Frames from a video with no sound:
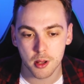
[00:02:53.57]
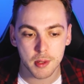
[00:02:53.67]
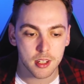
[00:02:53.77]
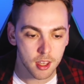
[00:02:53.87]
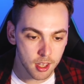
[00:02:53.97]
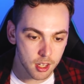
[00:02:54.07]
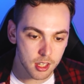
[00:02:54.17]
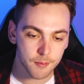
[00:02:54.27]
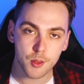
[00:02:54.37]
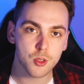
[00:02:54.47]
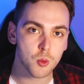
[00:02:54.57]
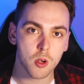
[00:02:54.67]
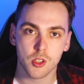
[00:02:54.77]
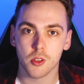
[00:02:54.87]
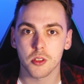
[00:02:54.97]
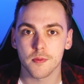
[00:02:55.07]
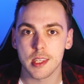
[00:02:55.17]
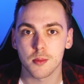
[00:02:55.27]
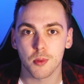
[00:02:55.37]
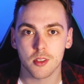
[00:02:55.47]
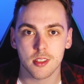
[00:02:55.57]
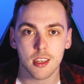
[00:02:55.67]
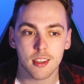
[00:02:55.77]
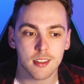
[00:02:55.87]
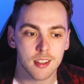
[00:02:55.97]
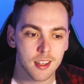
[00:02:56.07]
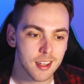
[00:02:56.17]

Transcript: I mean, if you squashed all of these books together,